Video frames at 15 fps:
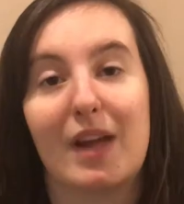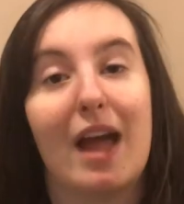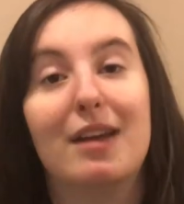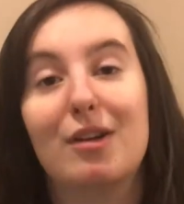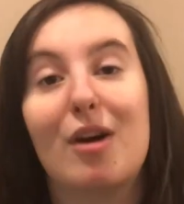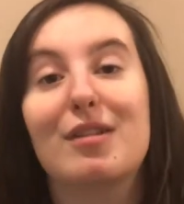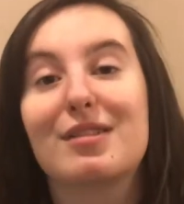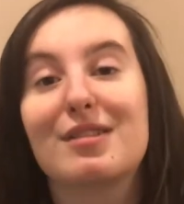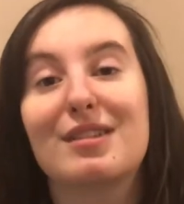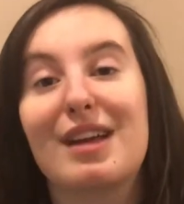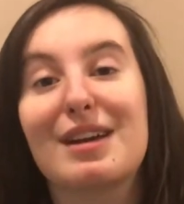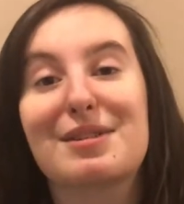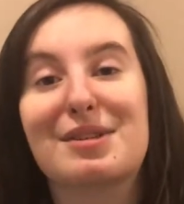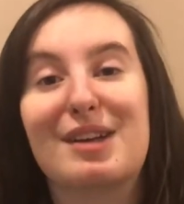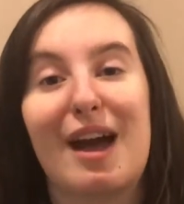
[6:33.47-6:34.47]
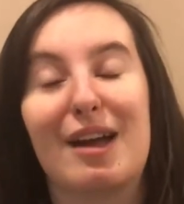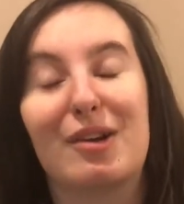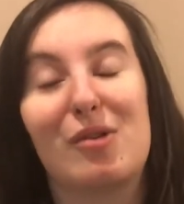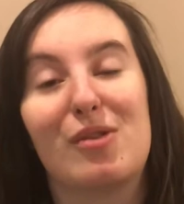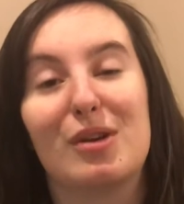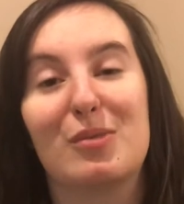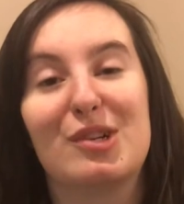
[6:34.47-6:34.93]
on to the next
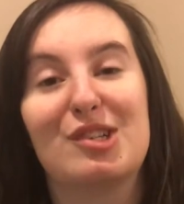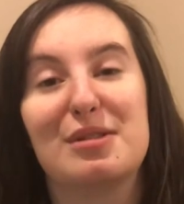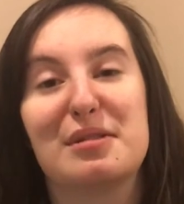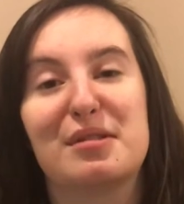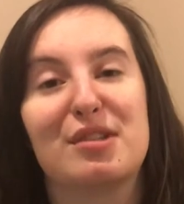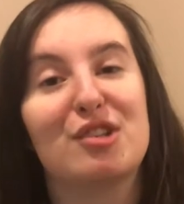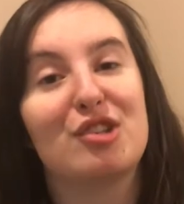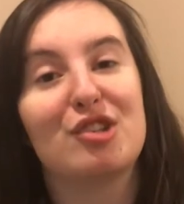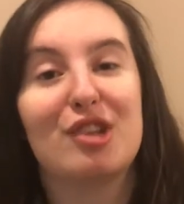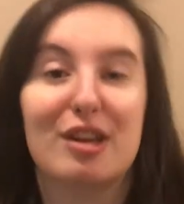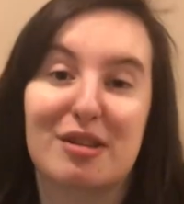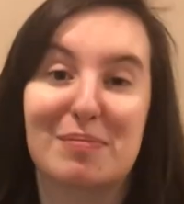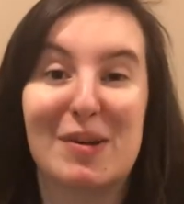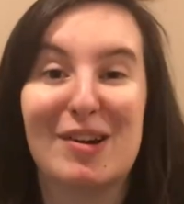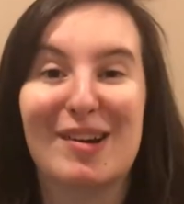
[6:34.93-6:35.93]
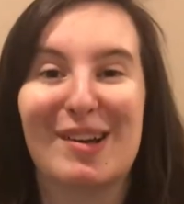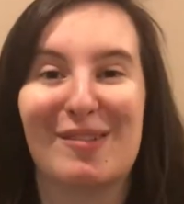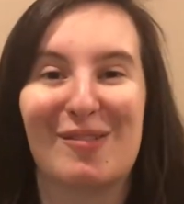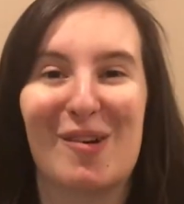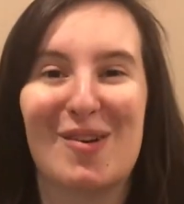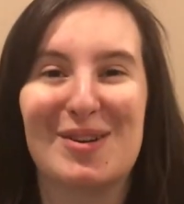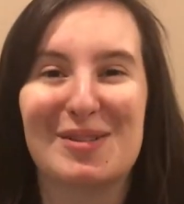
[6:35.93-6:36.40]
category, which is Shakespearean
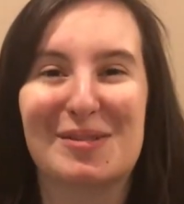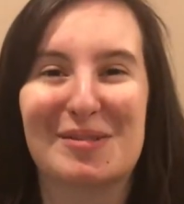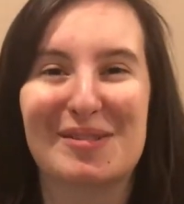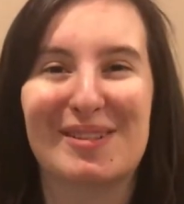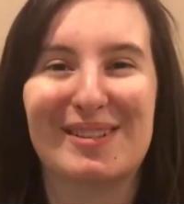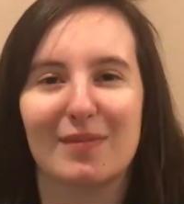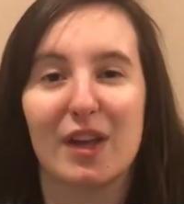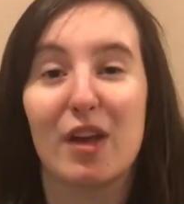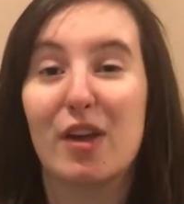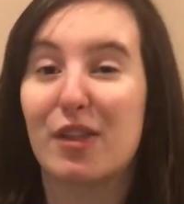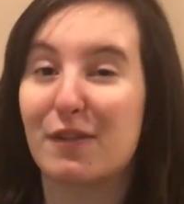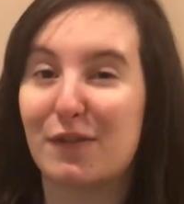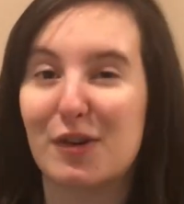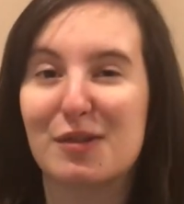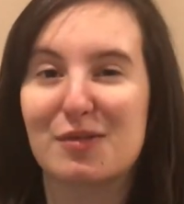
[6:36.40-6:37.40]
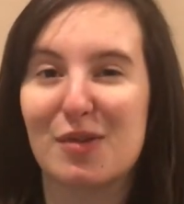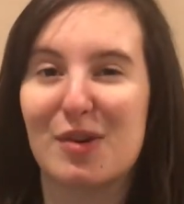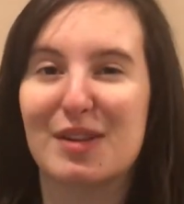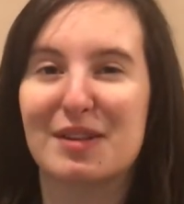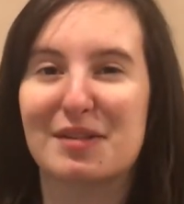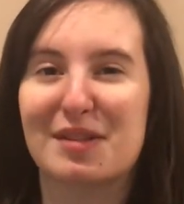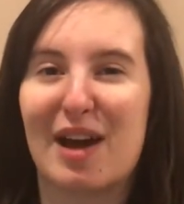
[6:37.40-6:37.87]
roles. The first role
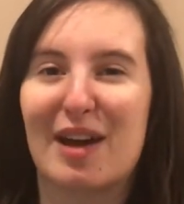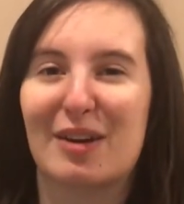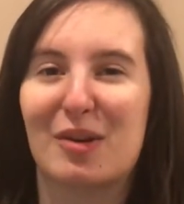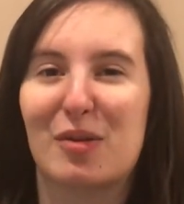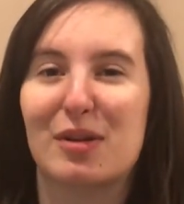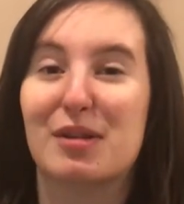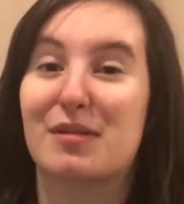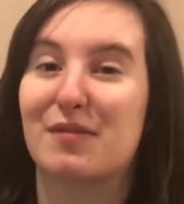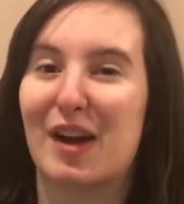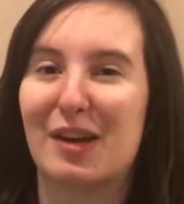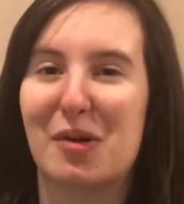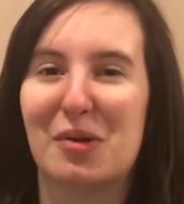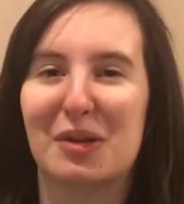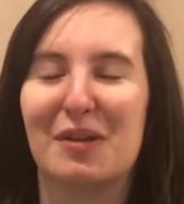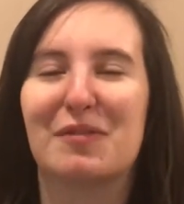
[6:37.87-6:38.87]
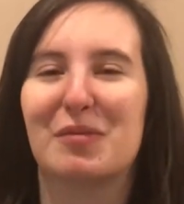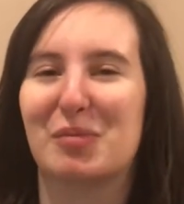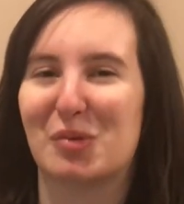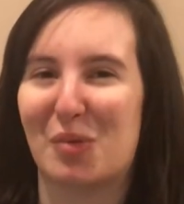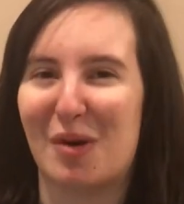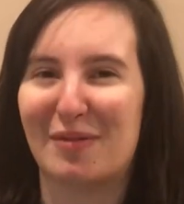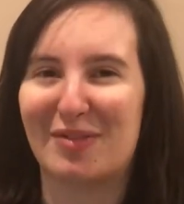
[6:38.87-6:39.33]
in this category is Viola from
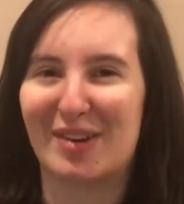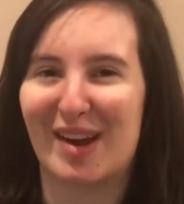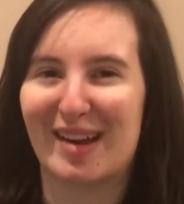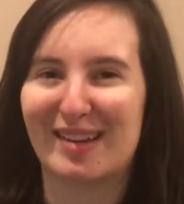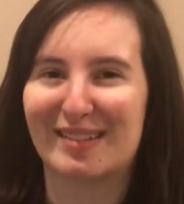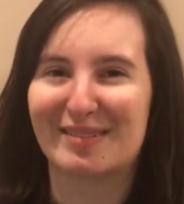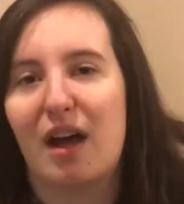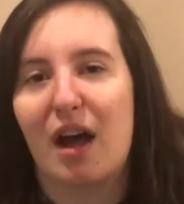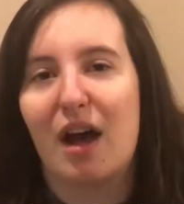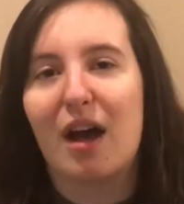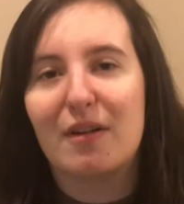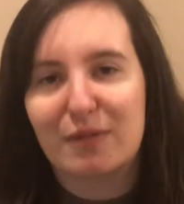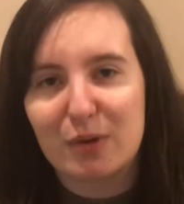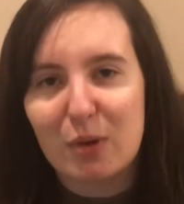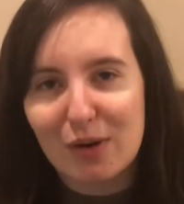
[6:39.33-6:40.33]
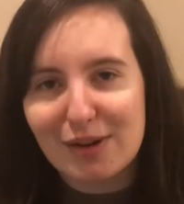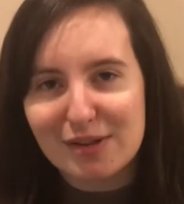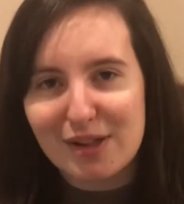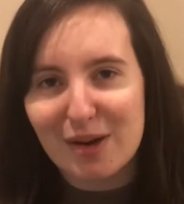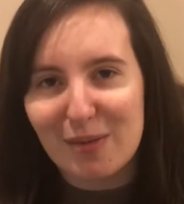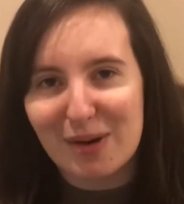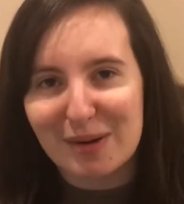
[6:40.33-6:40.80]
Twelfth Night. Of course
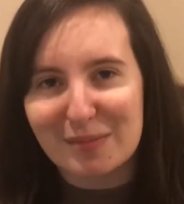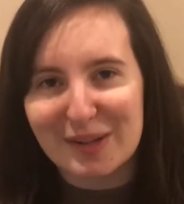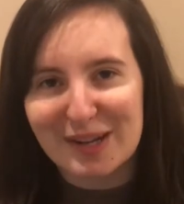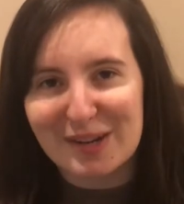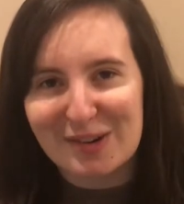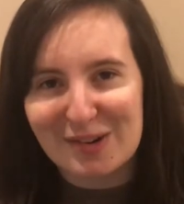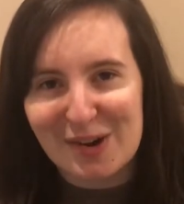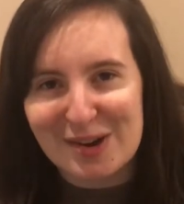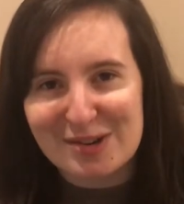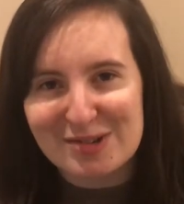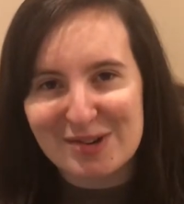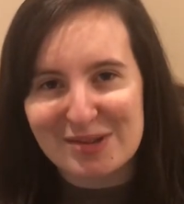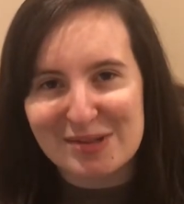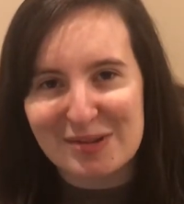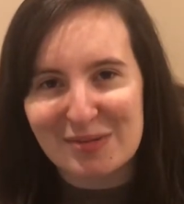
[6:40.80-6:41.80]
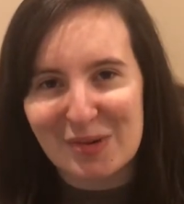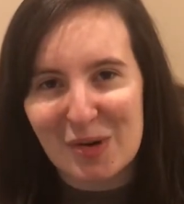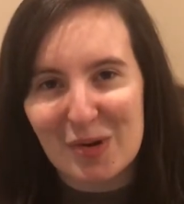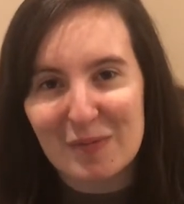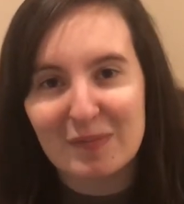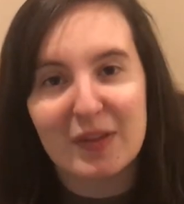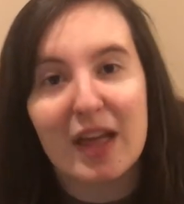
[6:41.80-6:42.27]
I want to play a cross-dressing
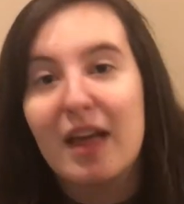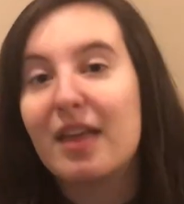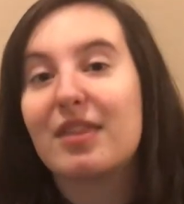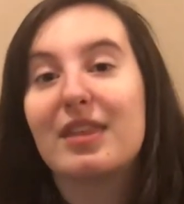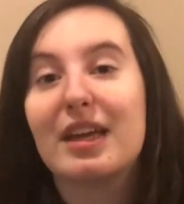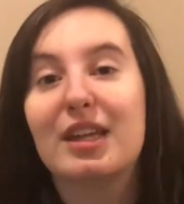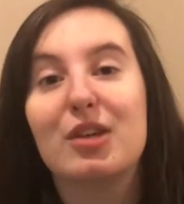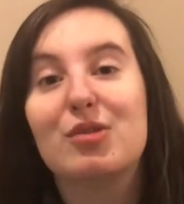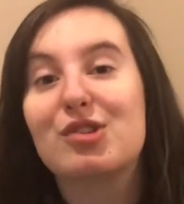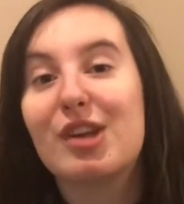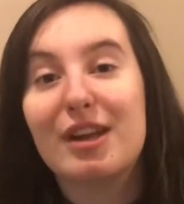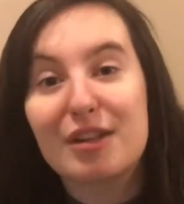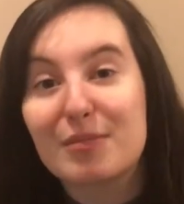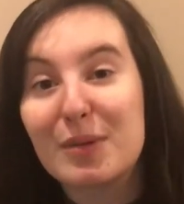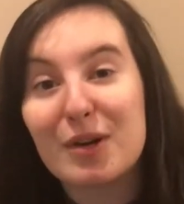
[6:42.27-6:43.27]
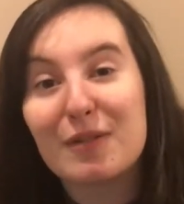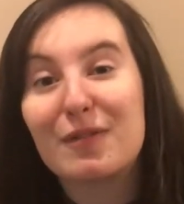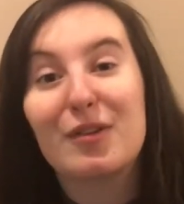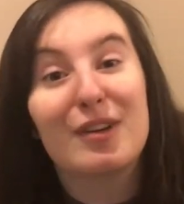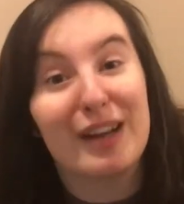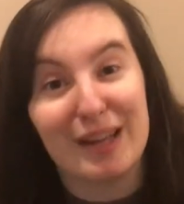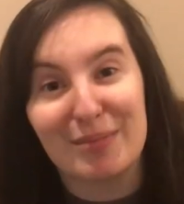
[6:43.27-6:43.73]
role. Thank you Shakespeare for
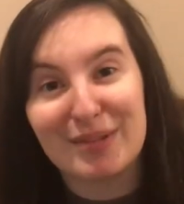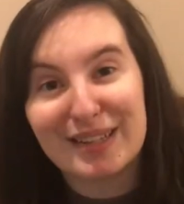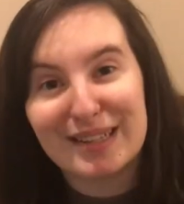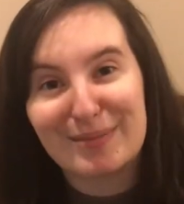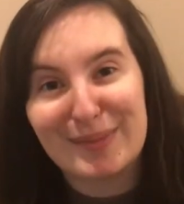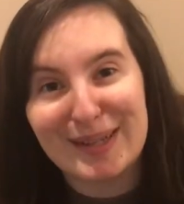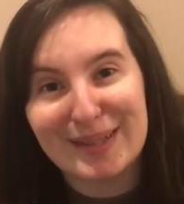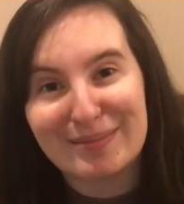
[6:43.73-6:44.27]
enabling me.